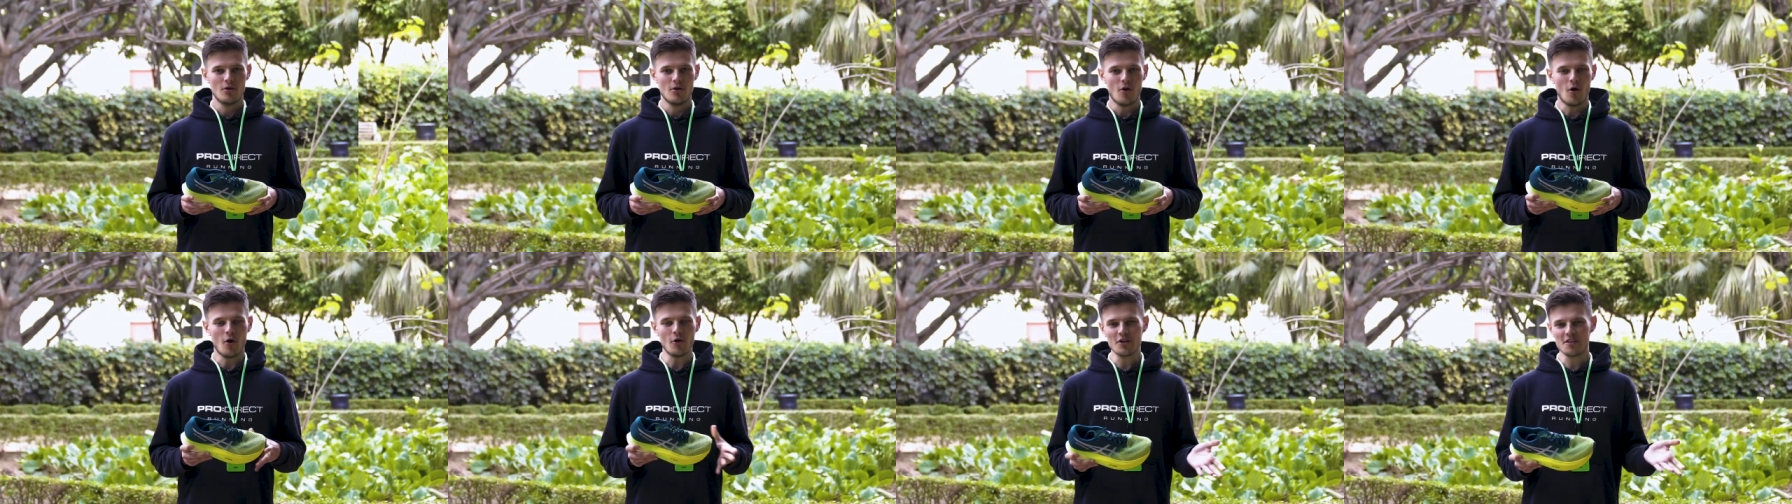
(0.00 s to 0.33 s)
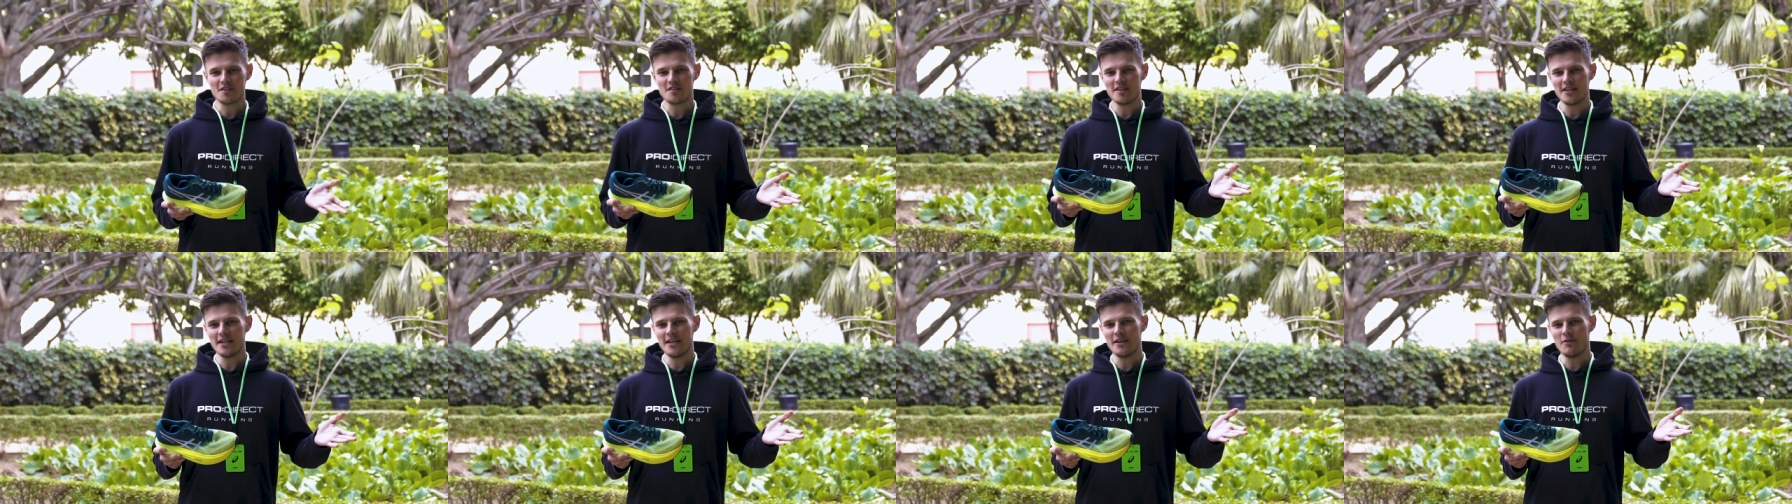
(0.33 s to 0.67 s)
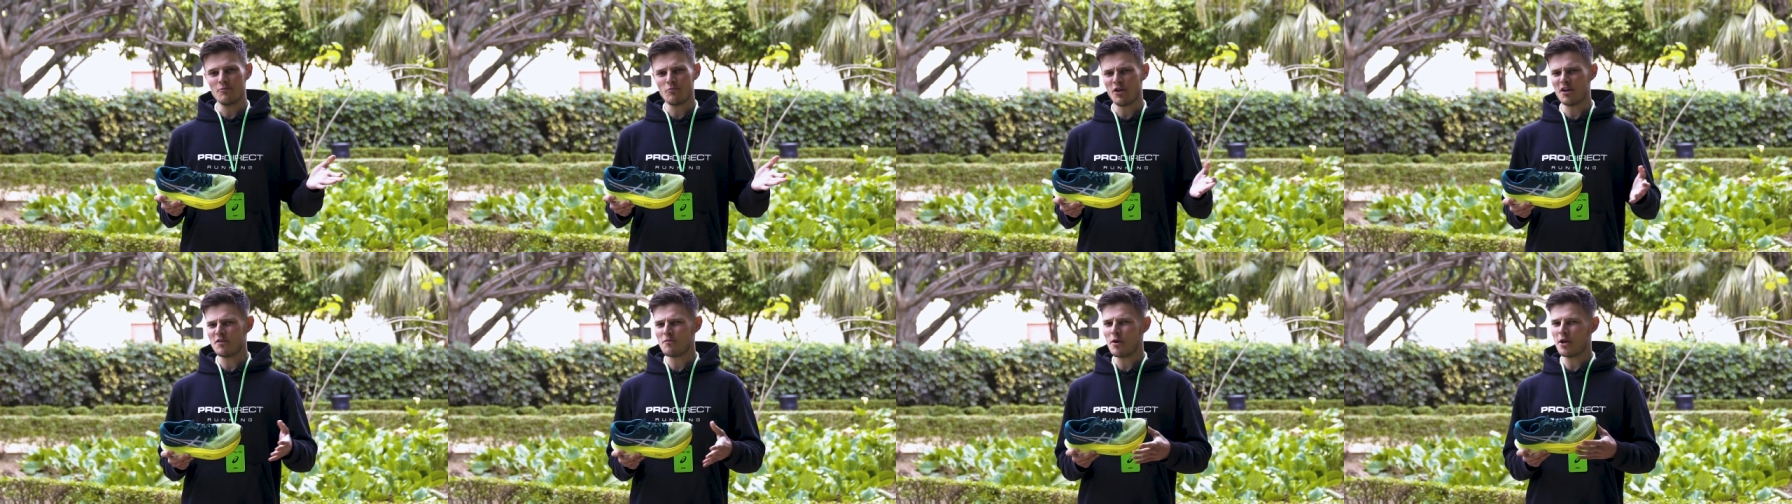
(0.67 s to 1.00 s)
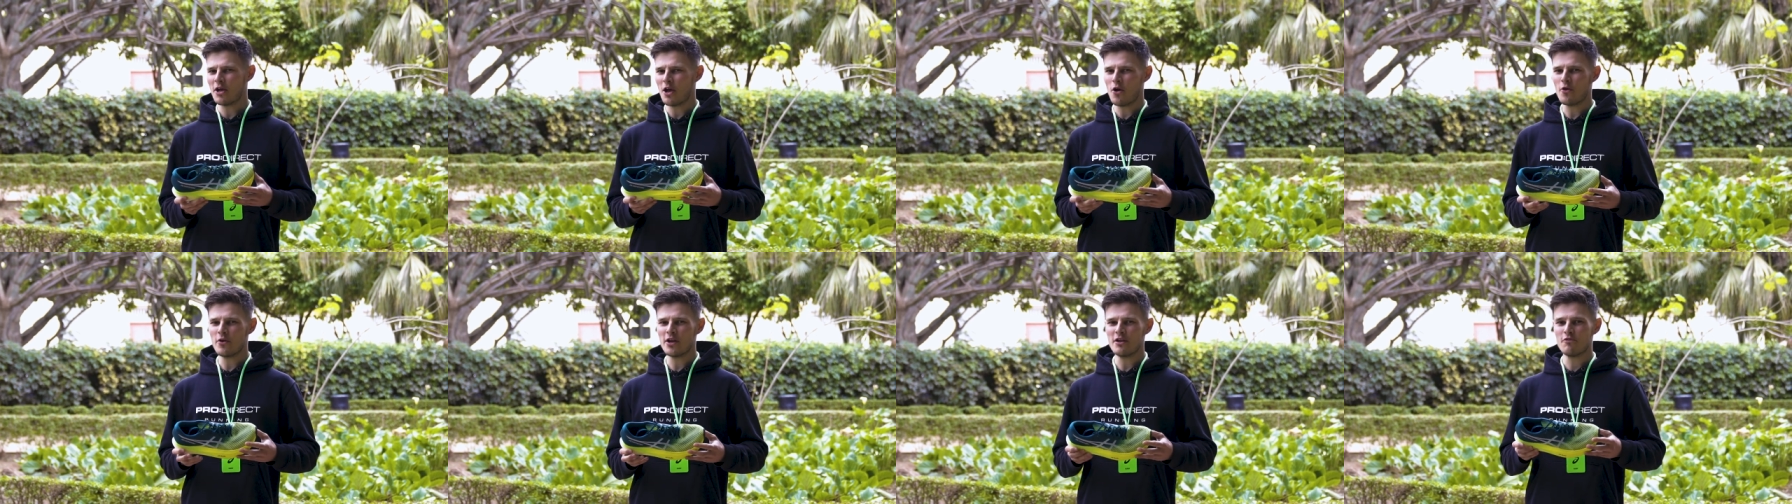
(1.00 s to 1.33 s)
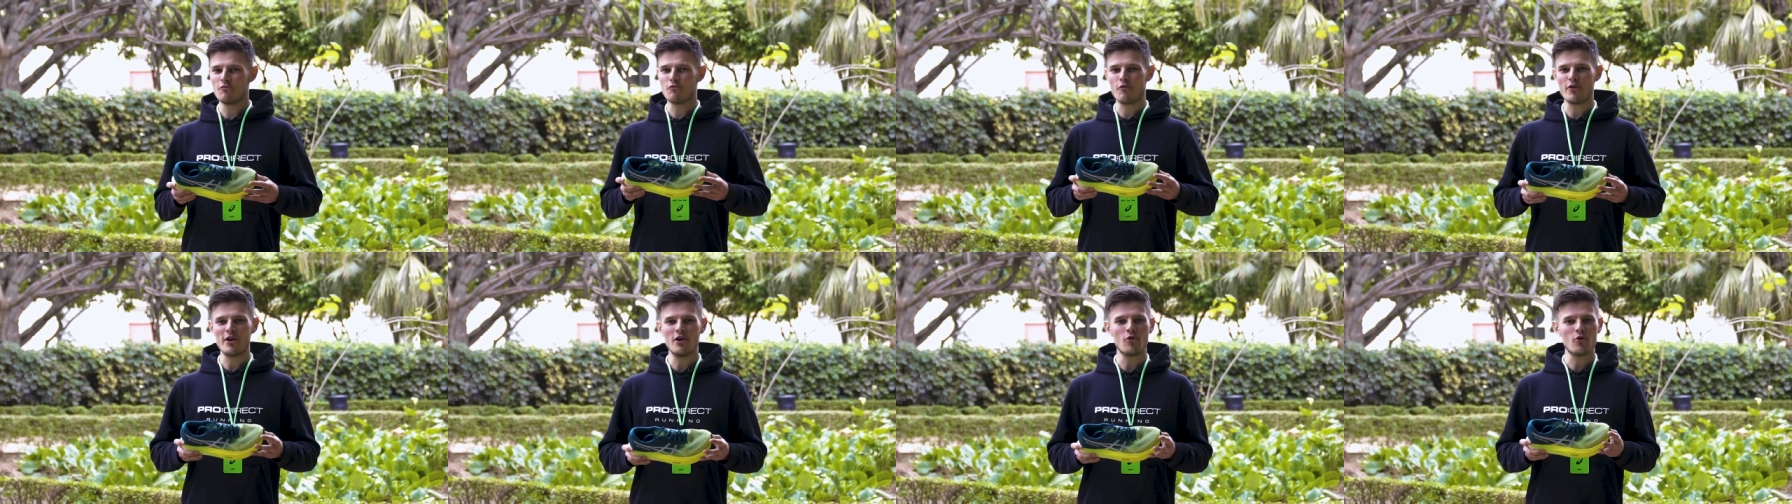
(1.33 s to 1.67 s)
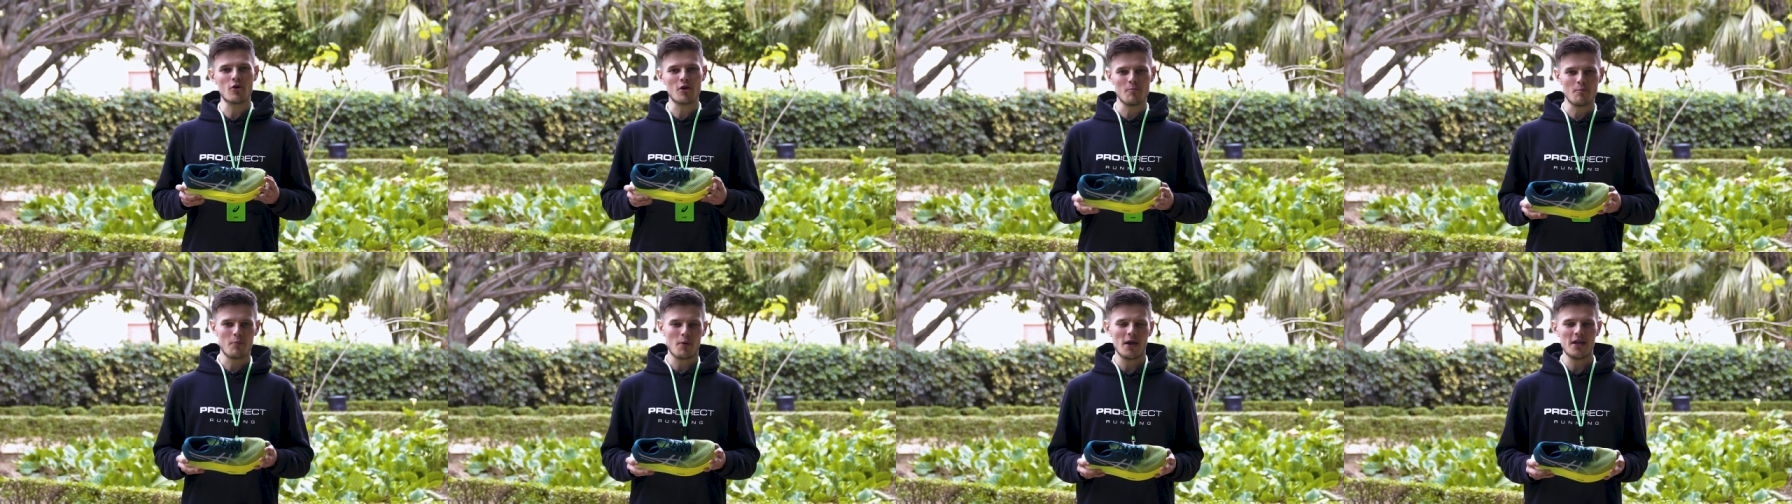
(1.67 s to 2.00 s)
Honestly, one of my only real
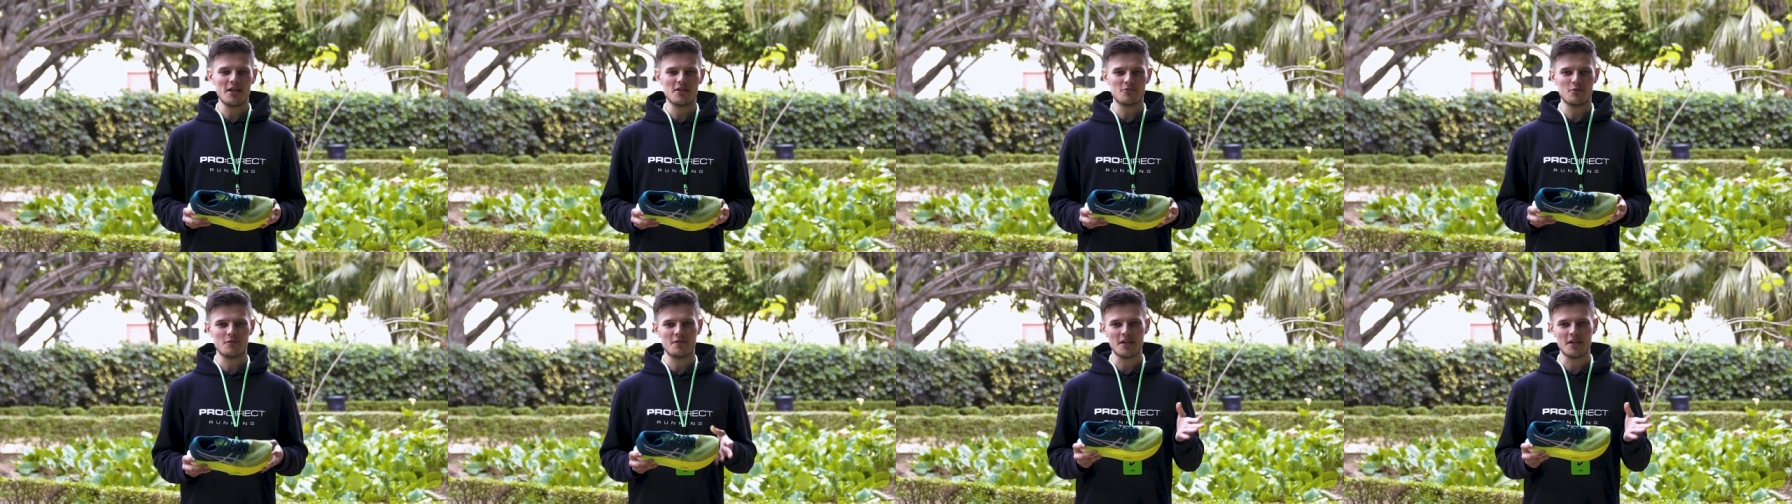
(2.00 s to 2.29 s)
complaints with